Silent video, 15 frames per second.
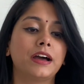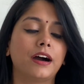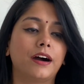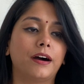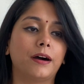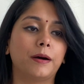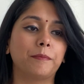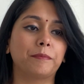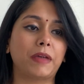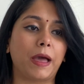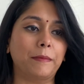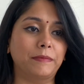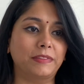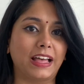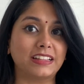
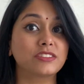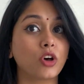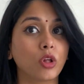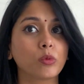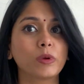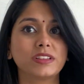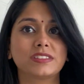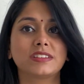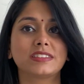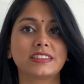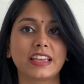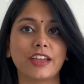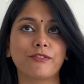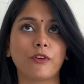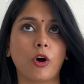And that's always the
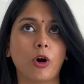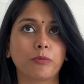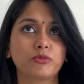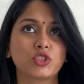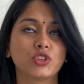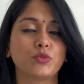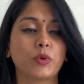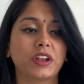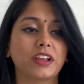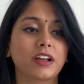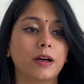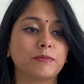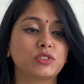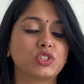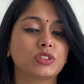safe option when it
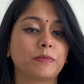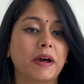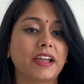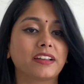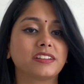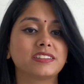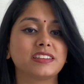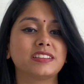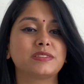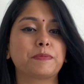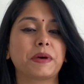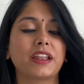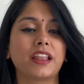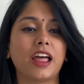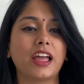comes to the Michelsons.
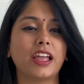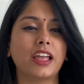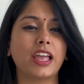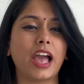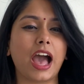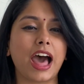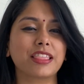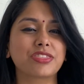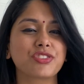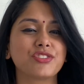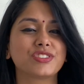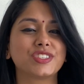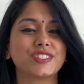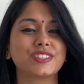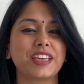But at the
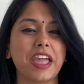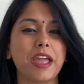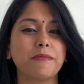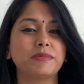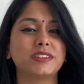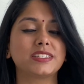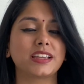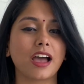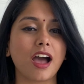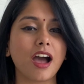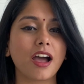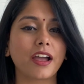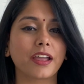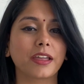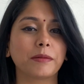same
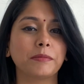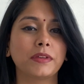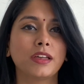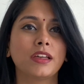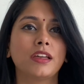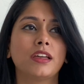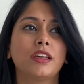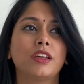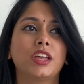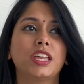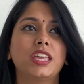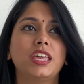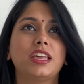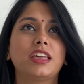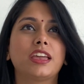time,
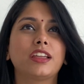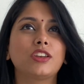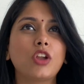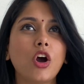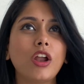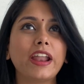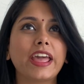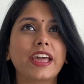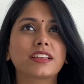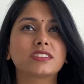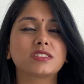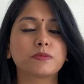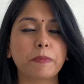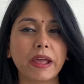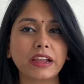he cannot
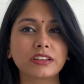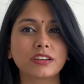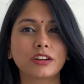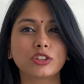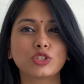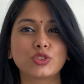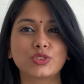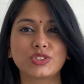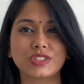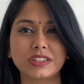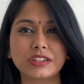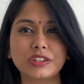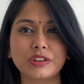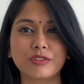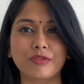expect her to
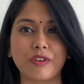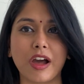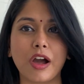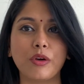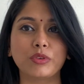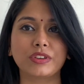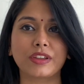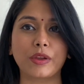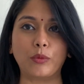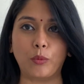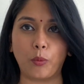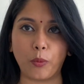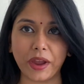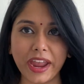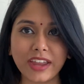sit around and
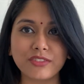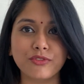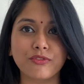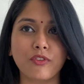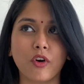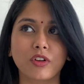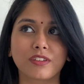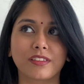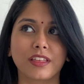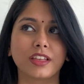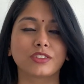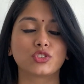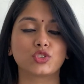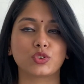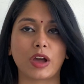wait for
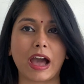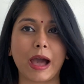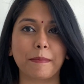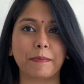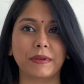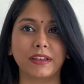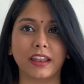things to happen.